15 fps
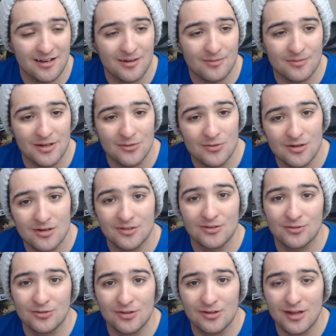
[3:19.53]
and I'm like, well, I
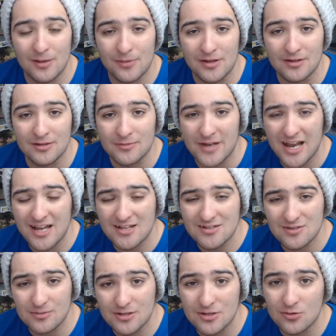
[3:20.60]
don't really like pink lemonade,
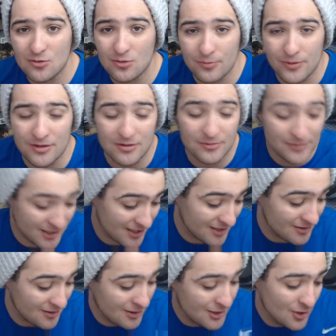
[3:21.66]
so I'm not going to order pink
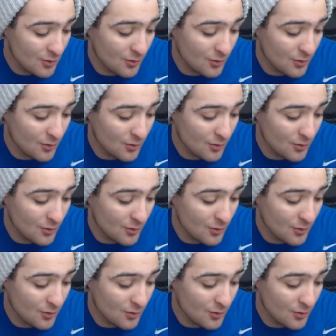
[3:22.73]
lemonade.